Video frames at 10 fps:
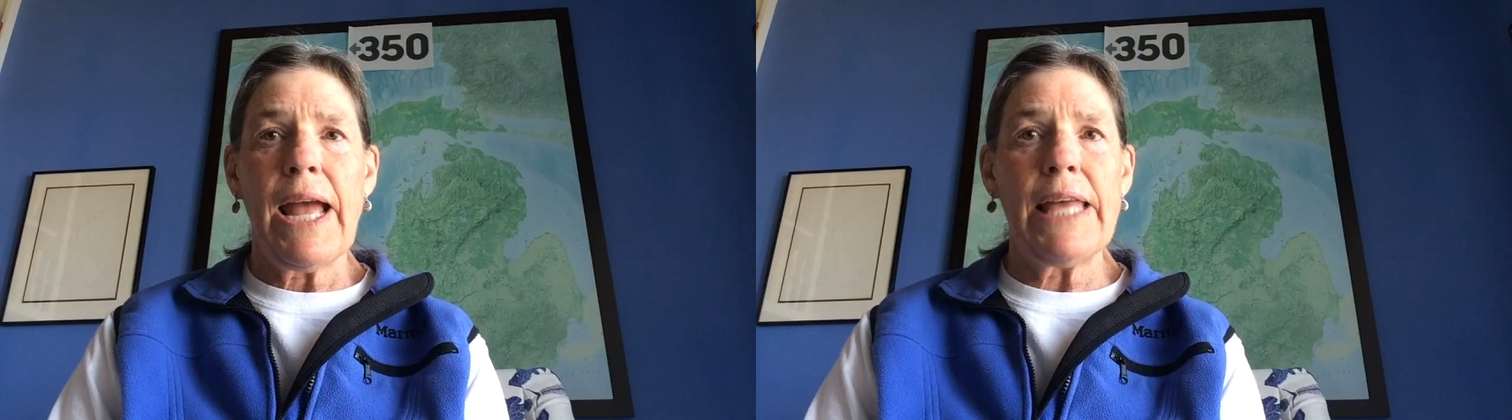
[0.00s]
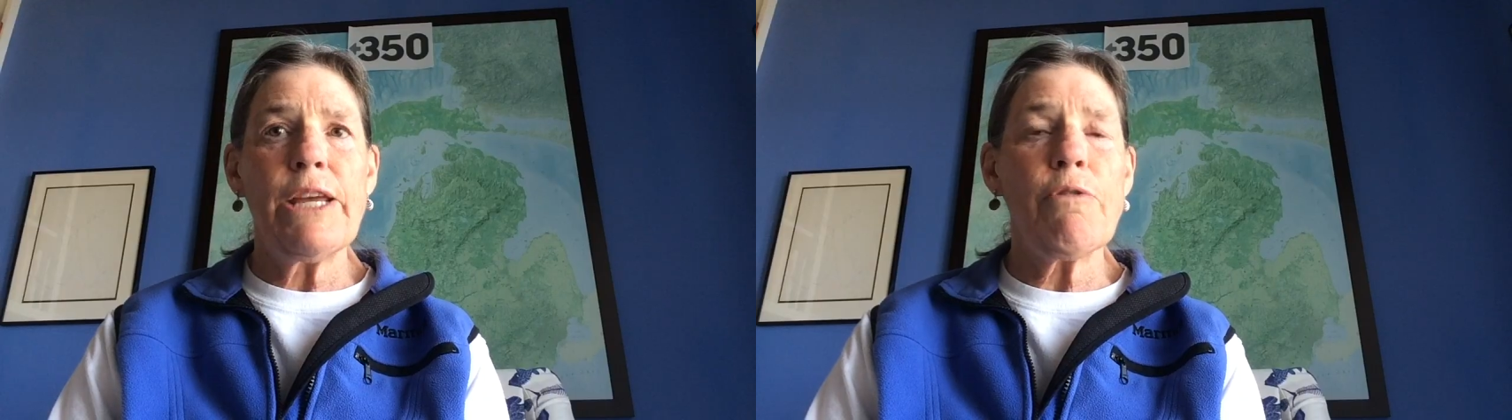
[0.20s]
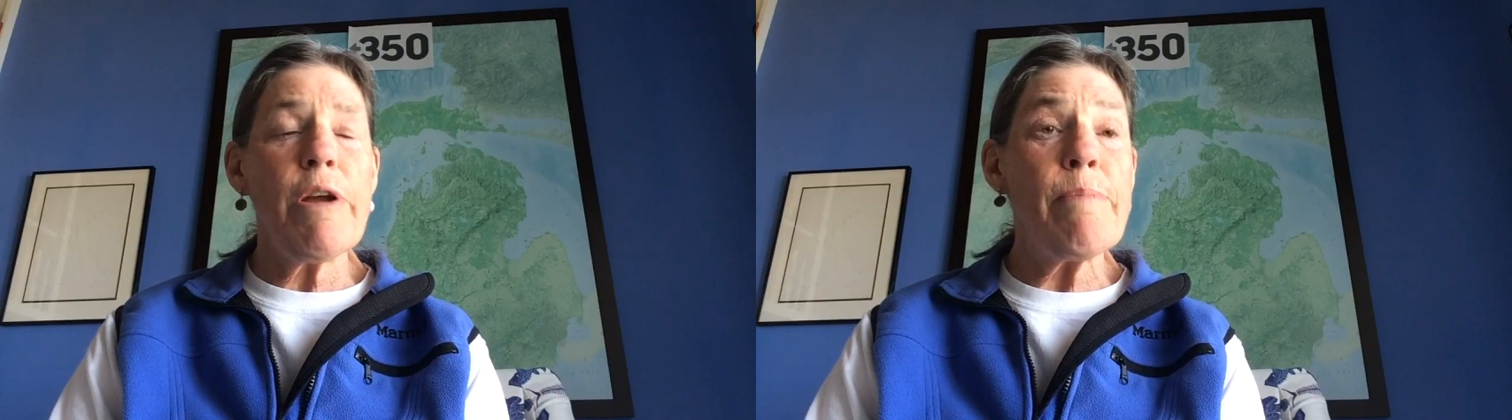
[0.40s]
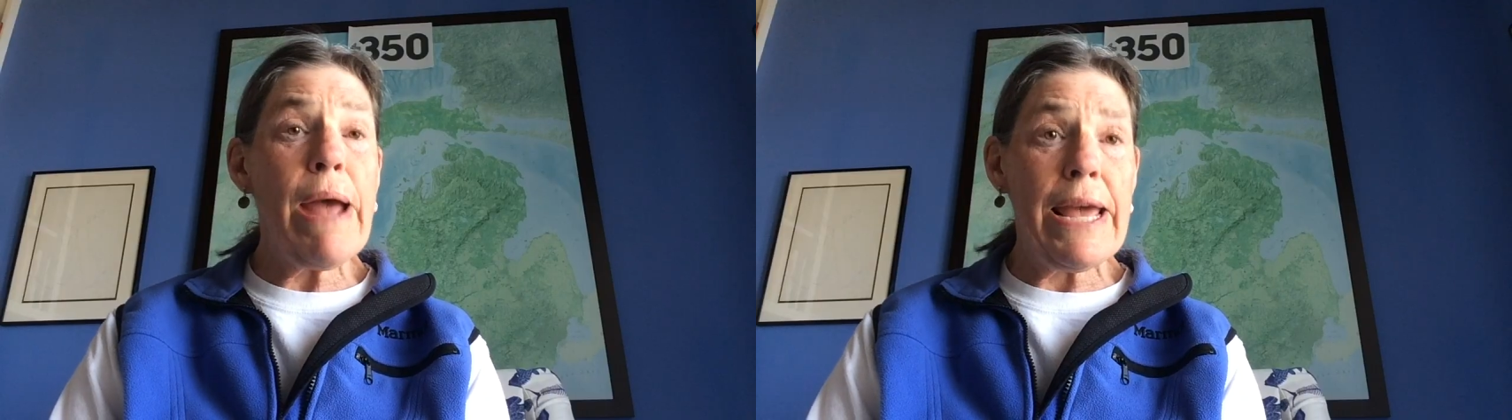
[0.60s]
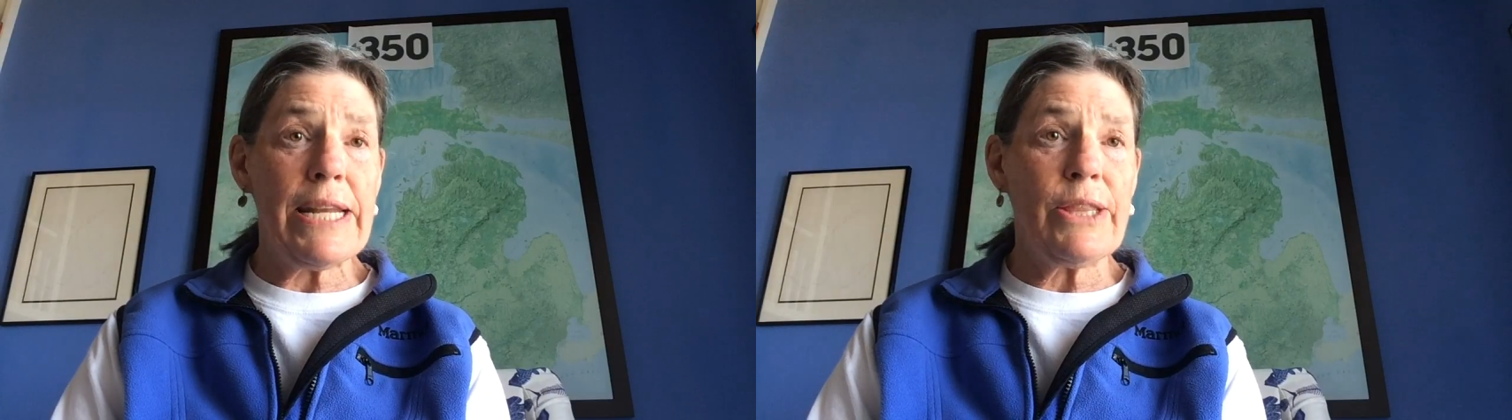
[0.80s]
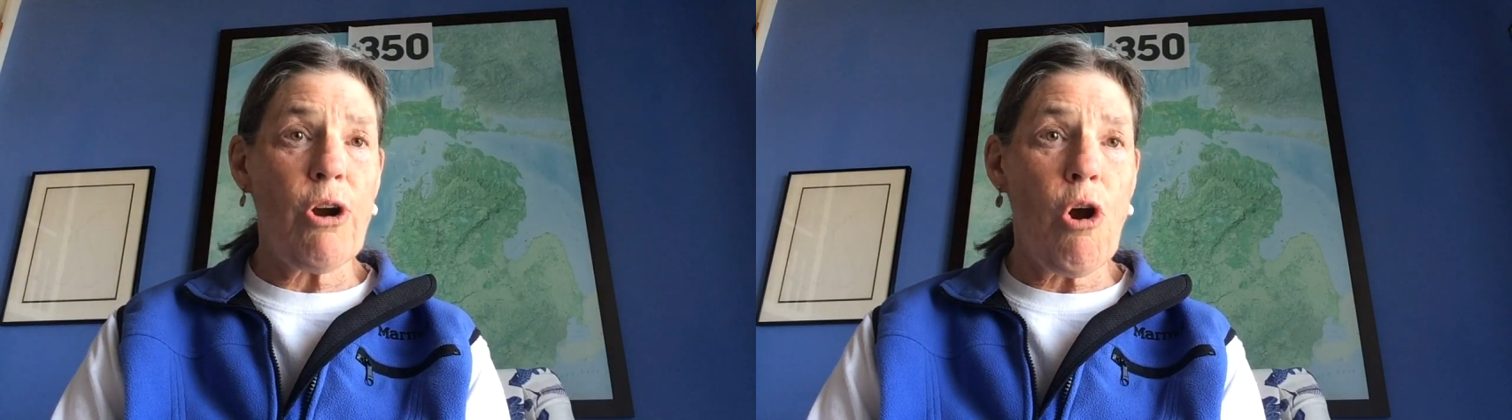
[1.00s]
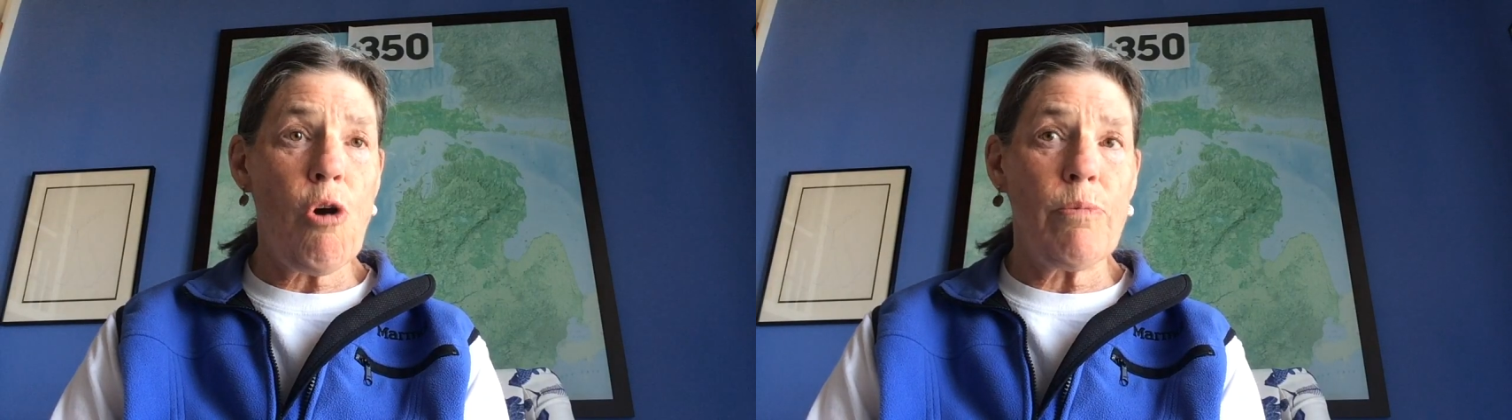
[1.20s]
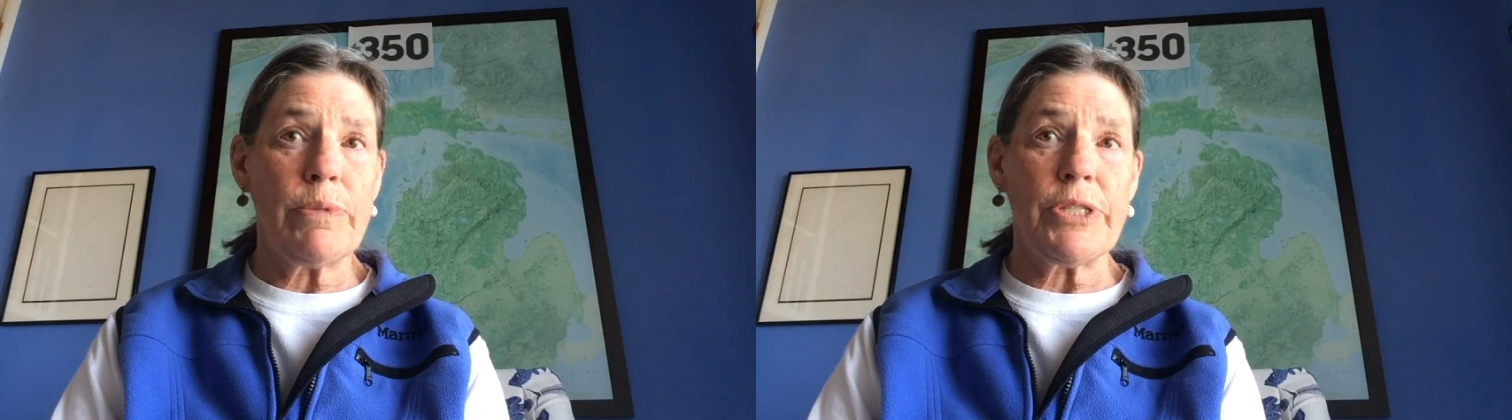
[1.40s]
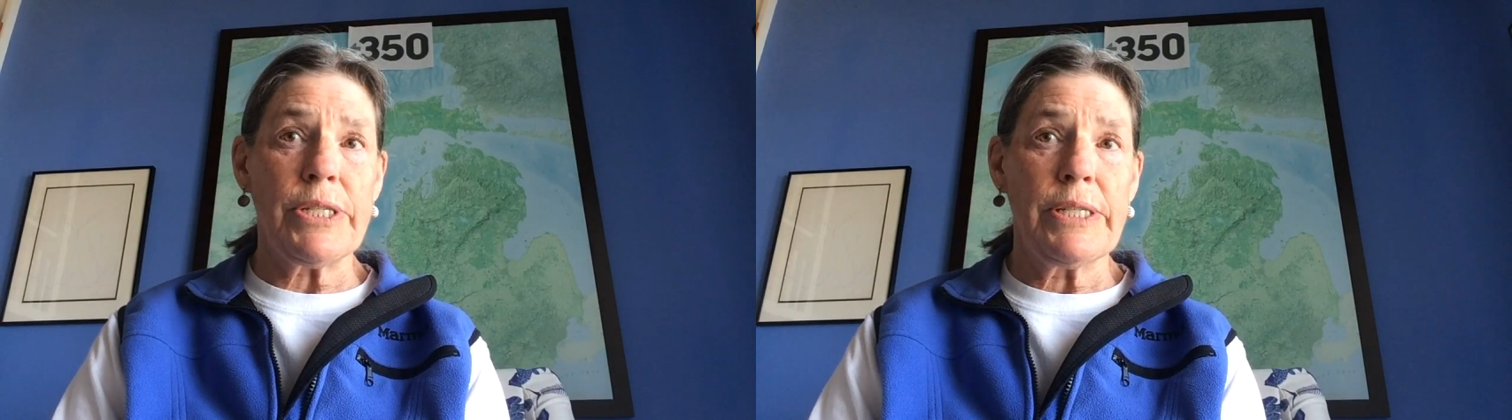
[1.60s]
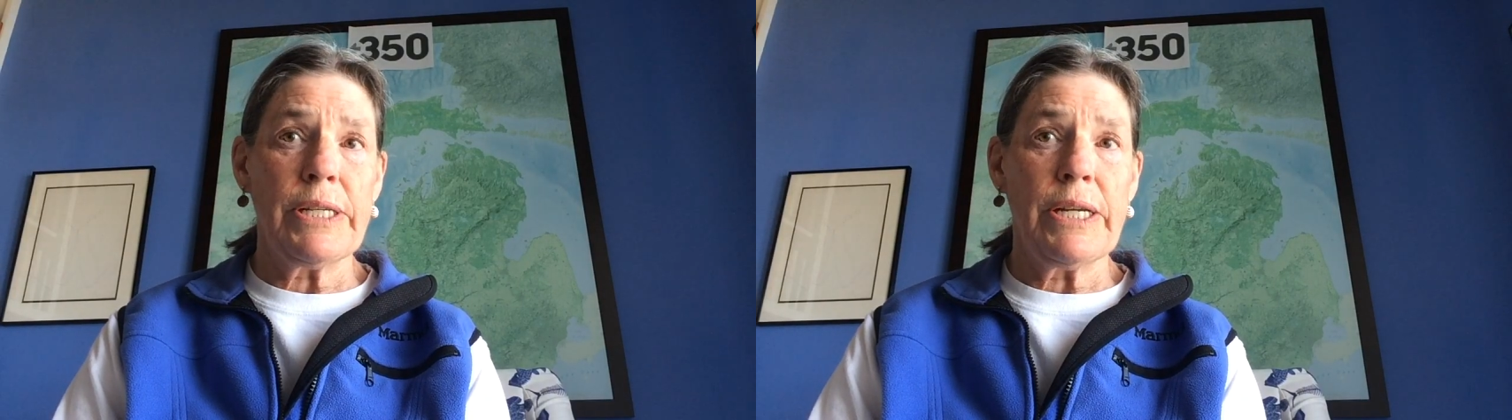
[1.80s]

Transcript: and they remain in their homes.